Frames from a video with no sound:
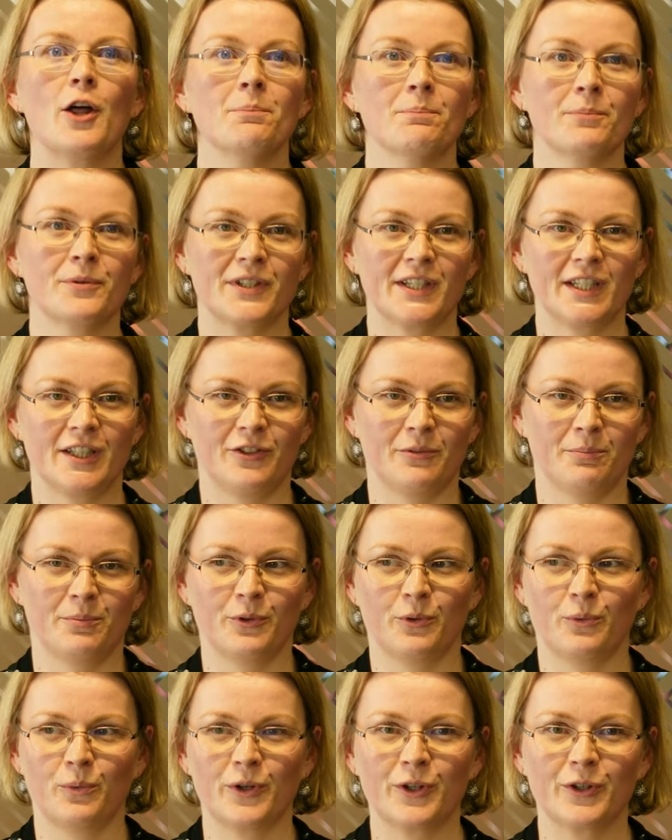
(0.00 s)

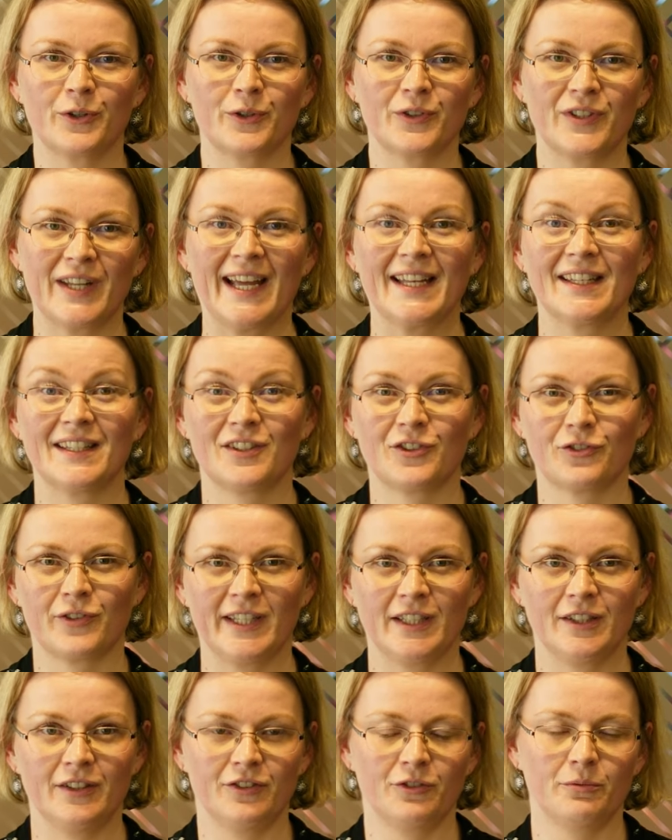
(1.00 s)
unpredictable world and the
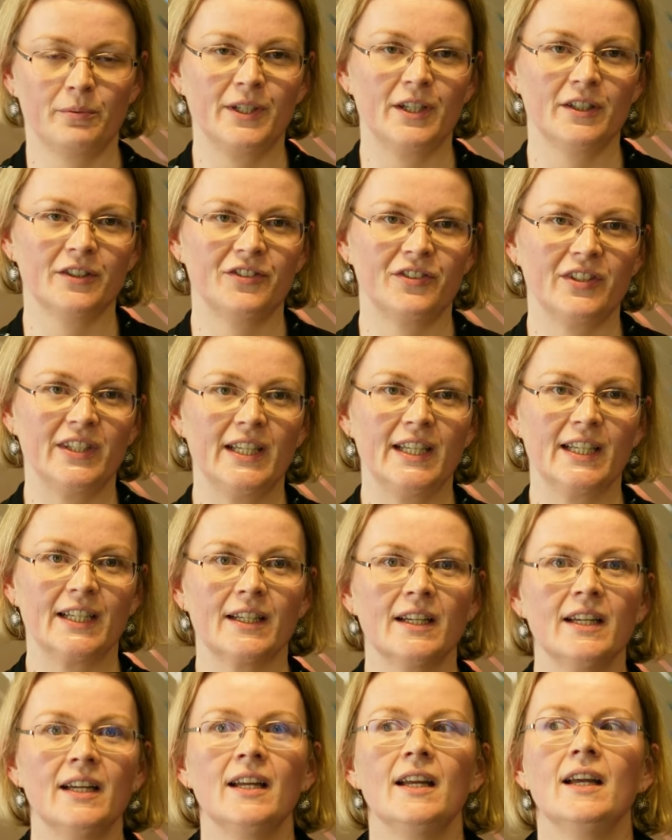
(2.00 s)
trends we are
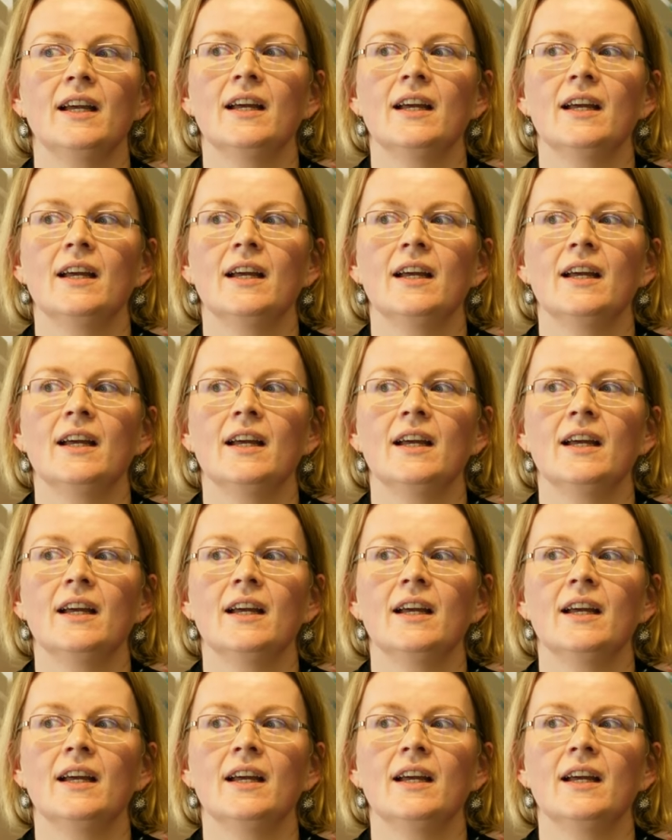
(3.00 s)
seeing.